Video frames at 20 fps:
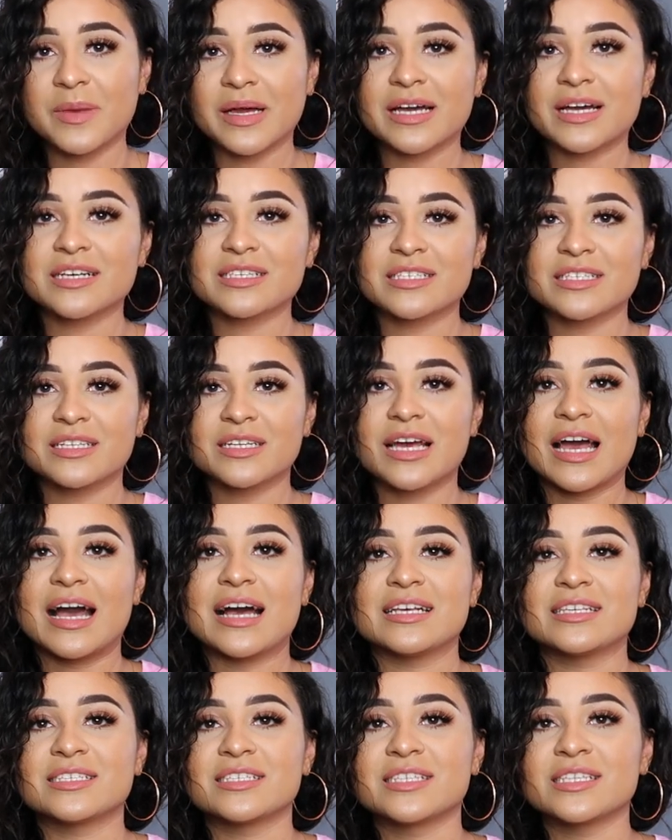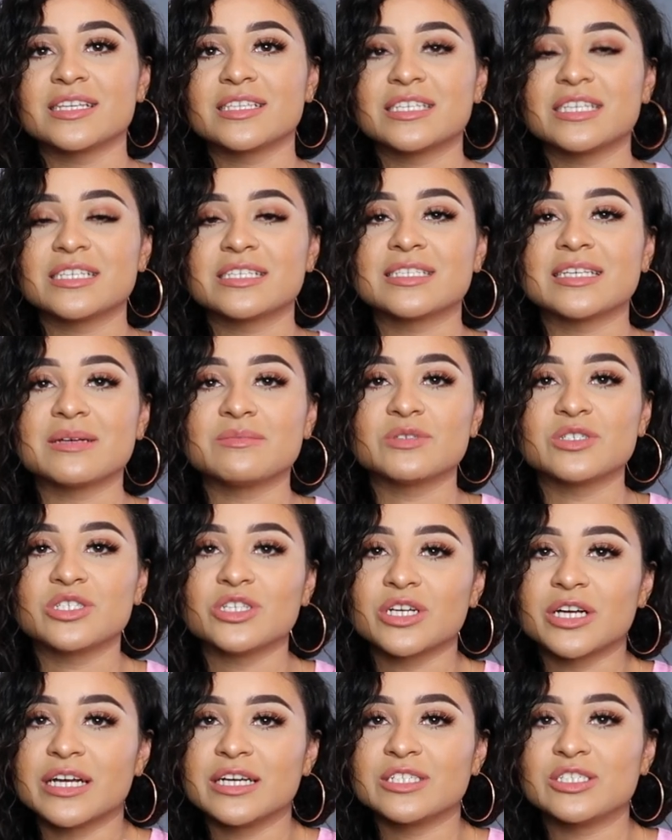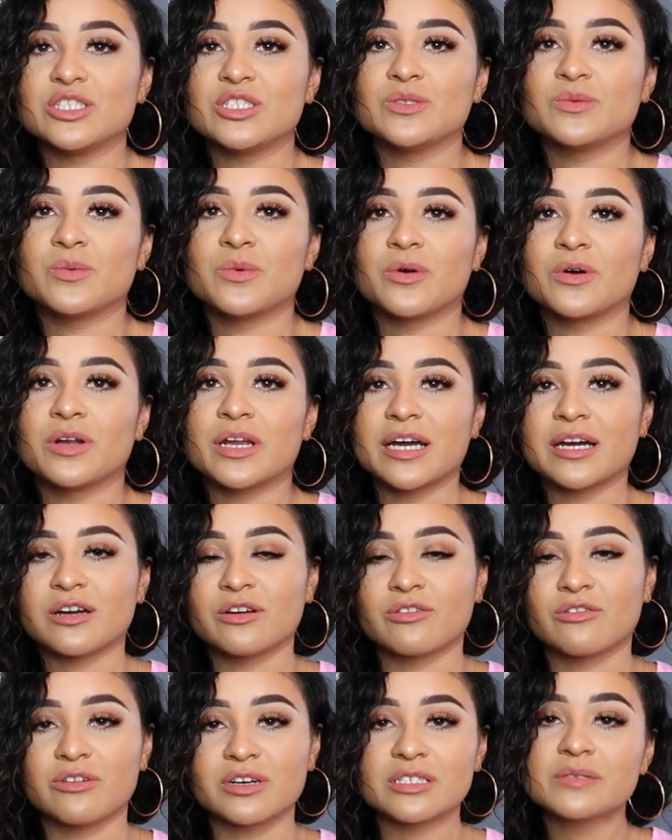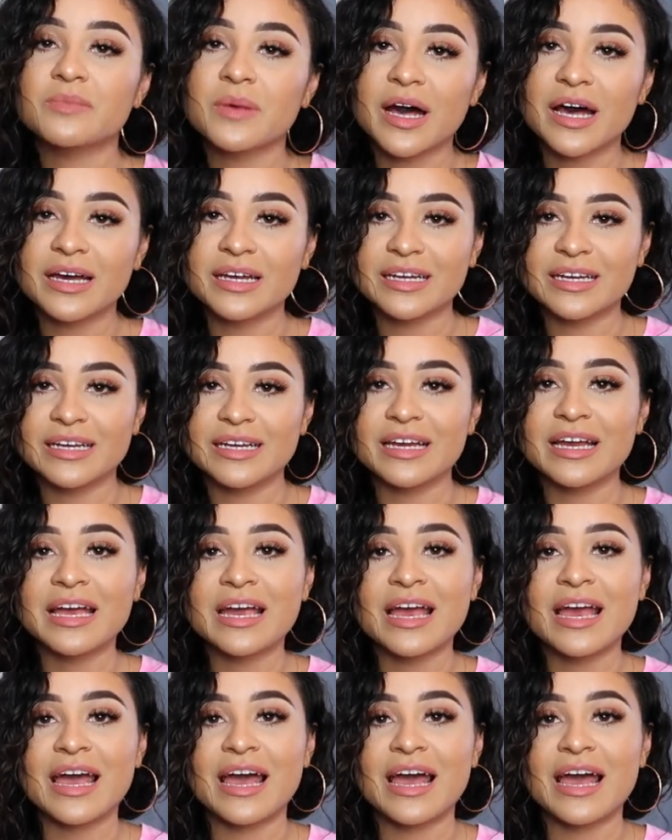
My cousin has this same shirt and she wore like a crossbody